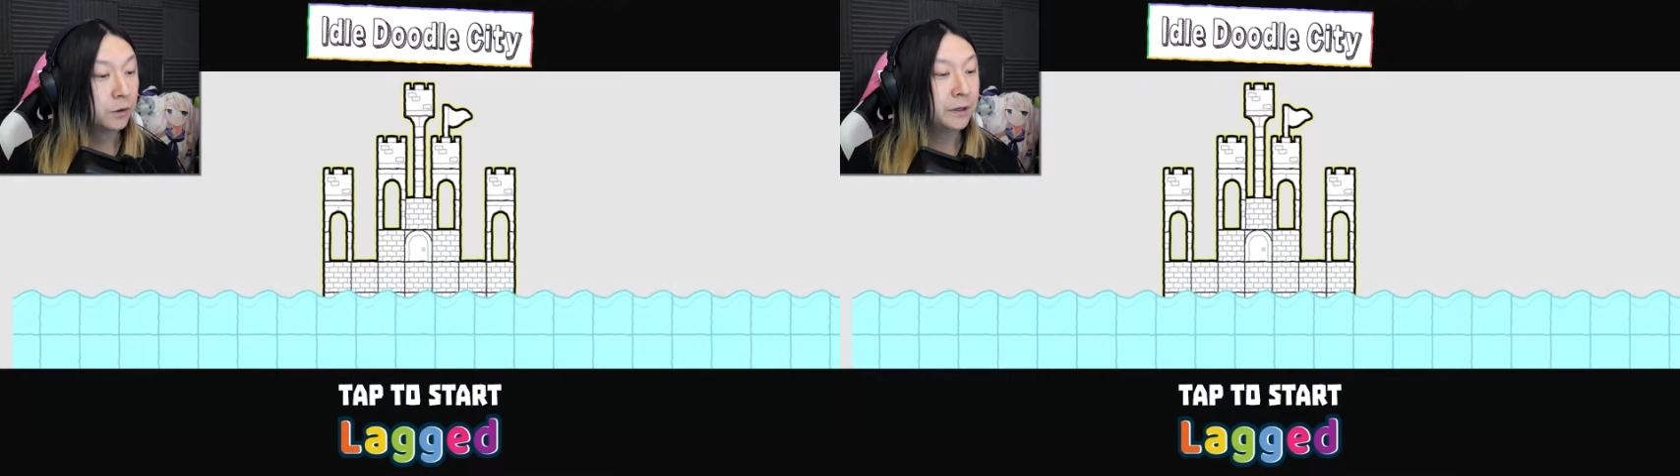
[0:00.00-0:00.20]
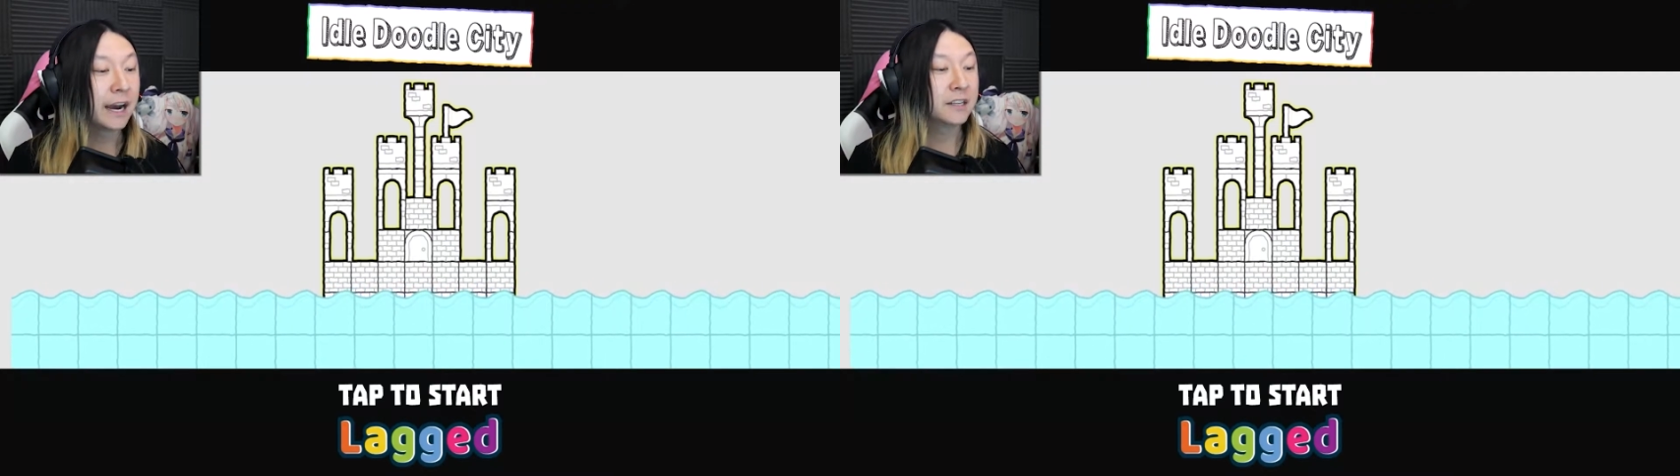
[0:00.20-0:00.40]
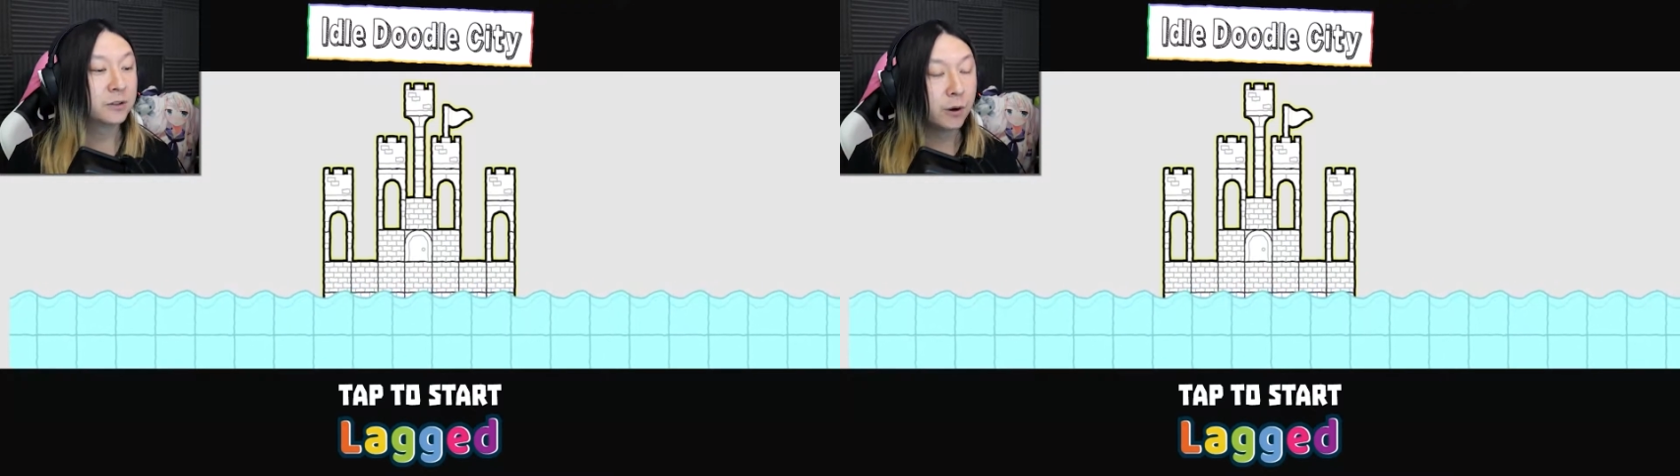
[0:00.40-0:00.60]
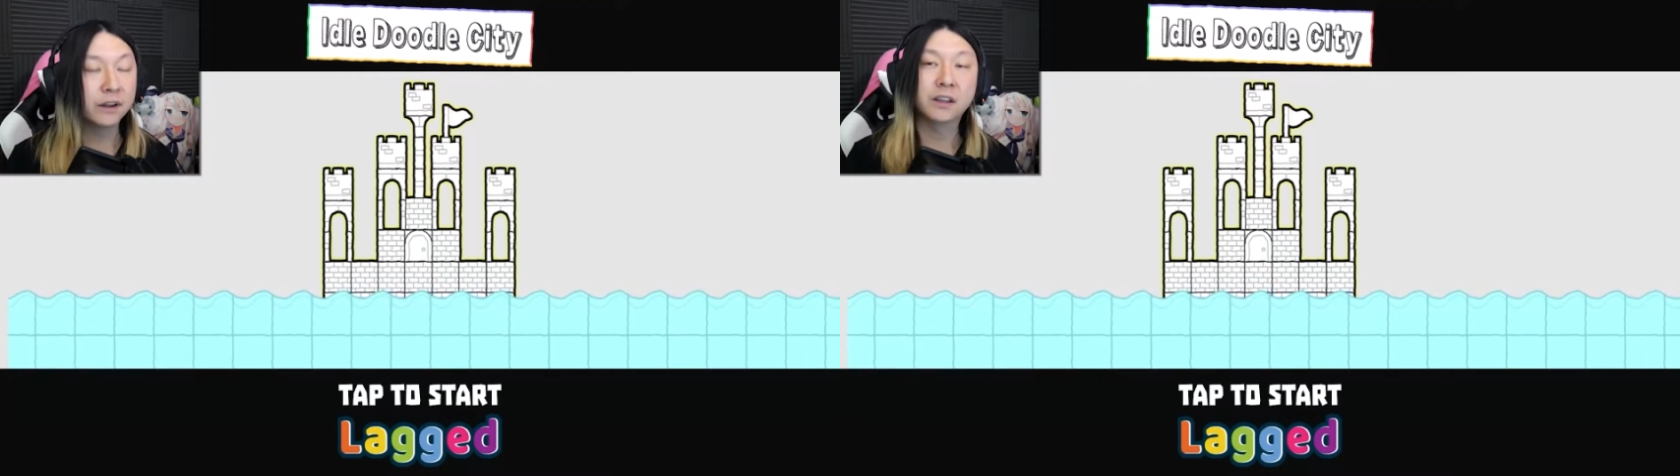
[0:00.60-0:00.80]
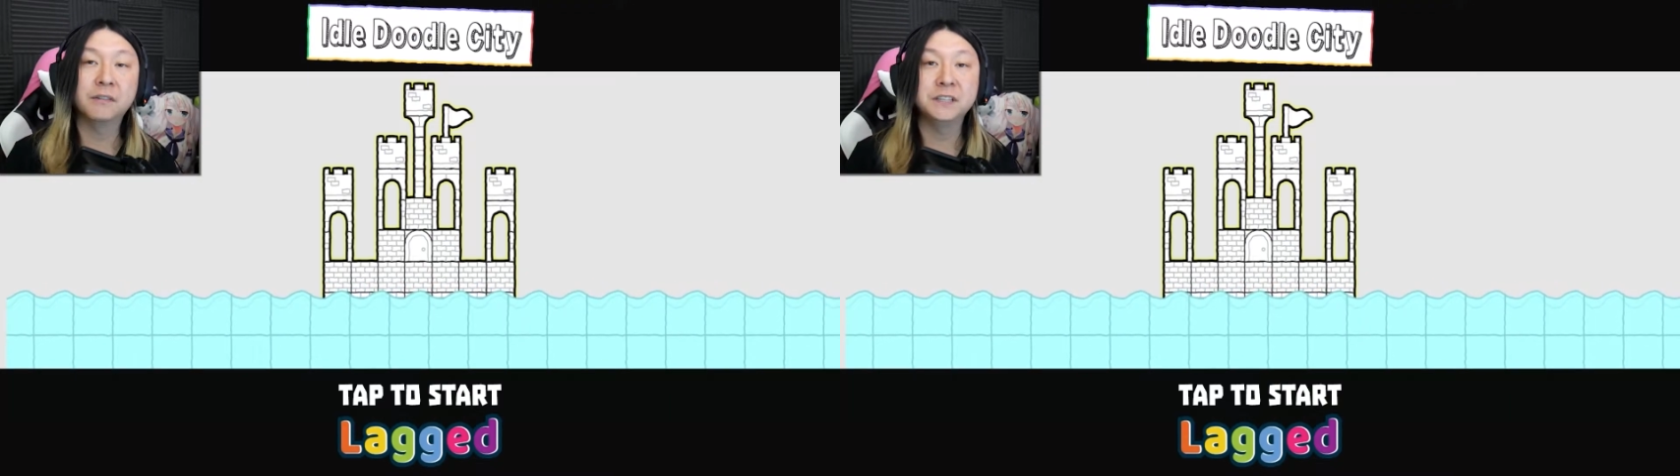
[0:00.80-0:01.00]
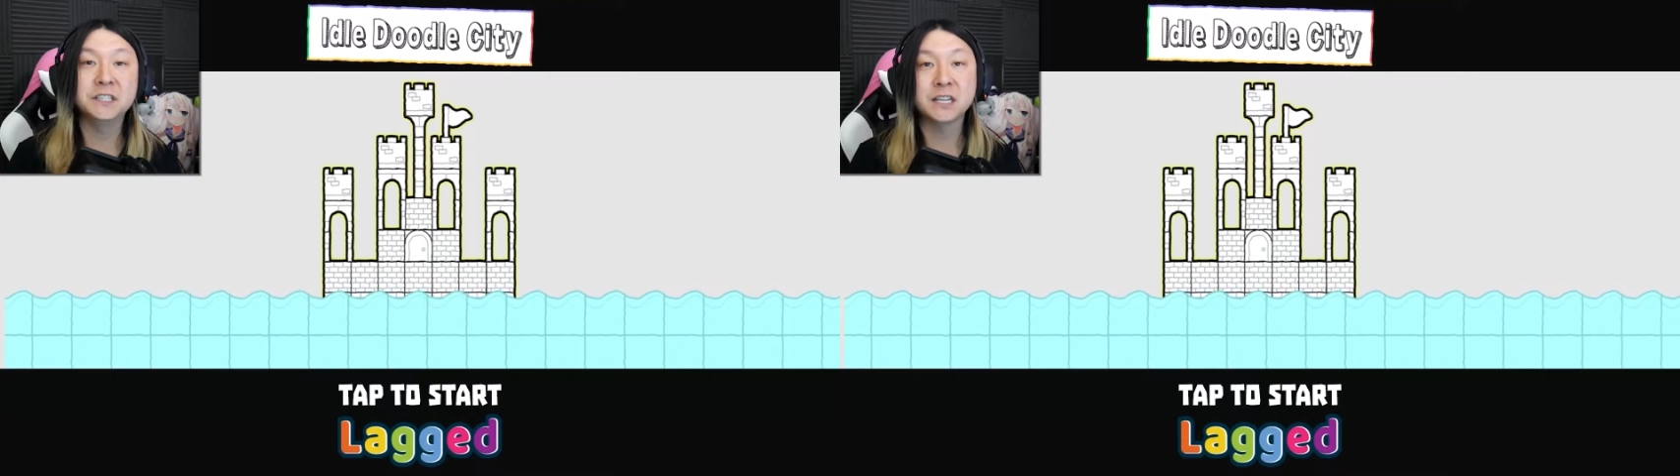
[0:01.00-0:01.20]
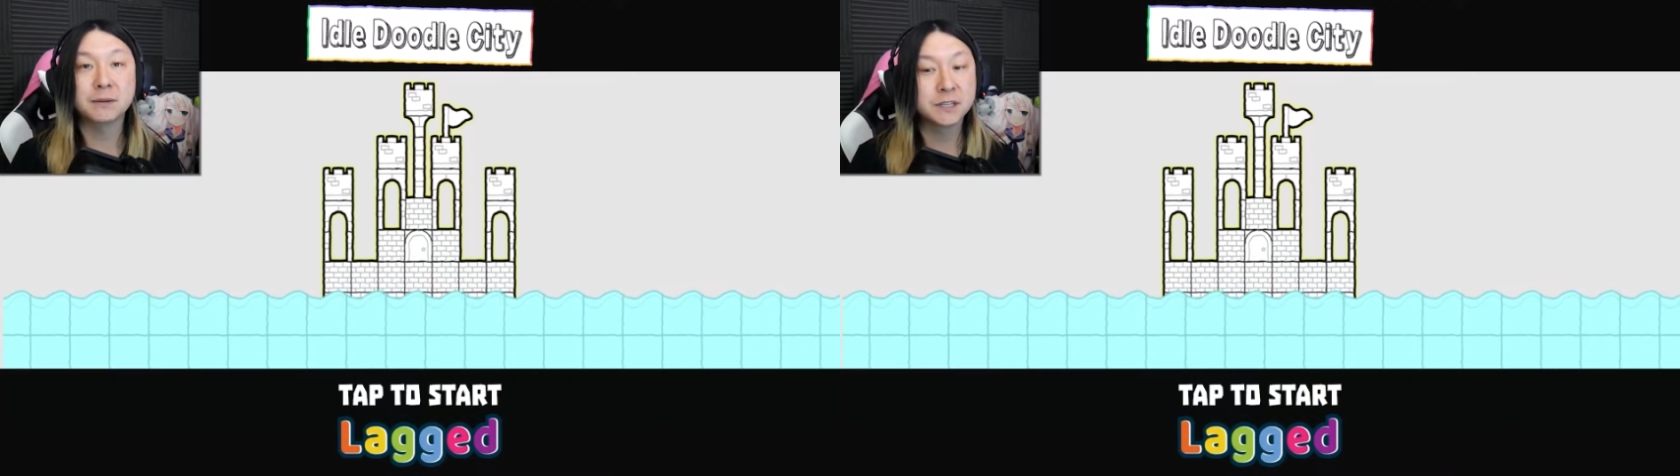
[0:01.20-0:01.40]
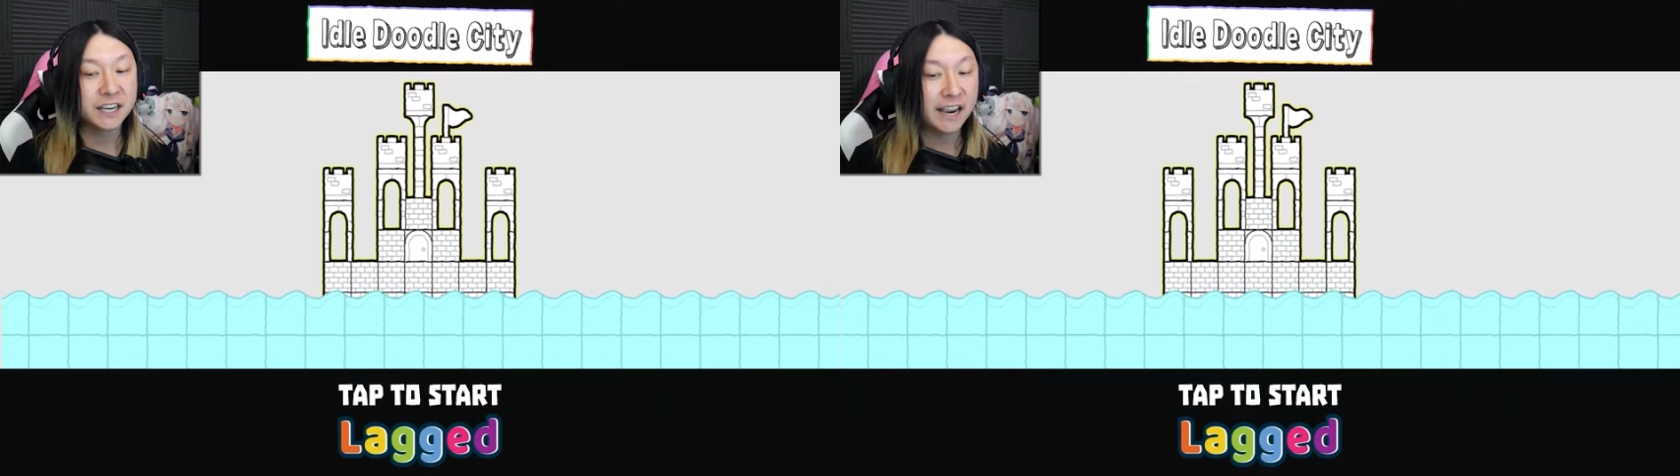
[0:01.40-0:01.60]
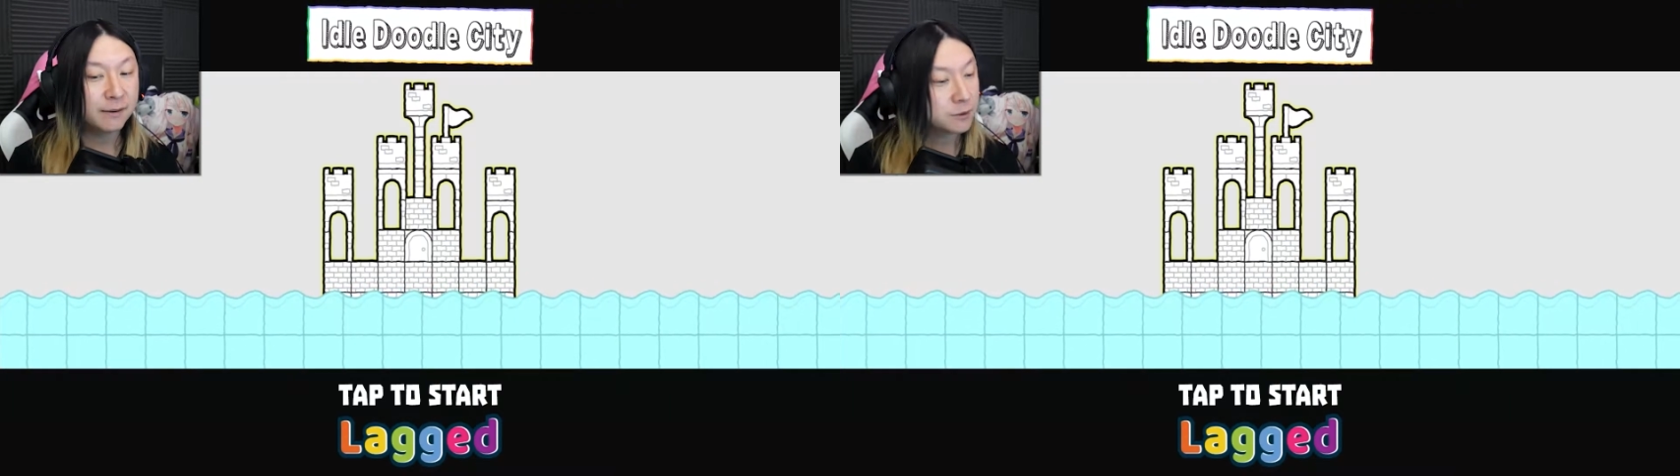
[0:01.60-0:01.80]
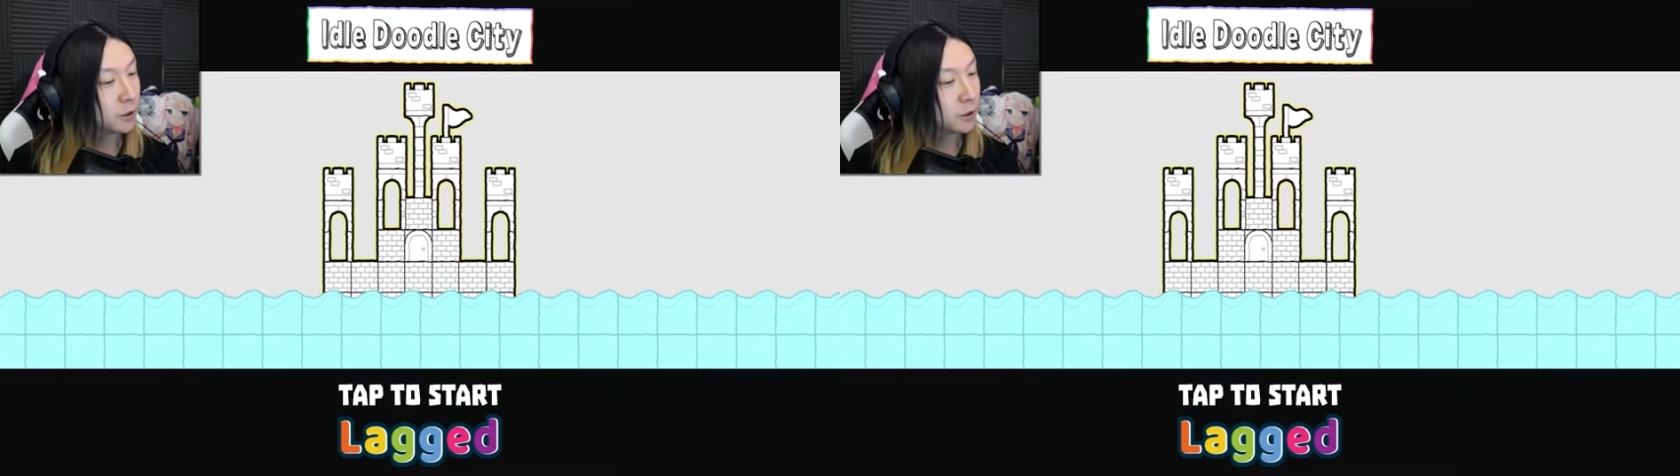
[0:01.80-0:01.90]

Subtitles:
You guys know I love these types of games,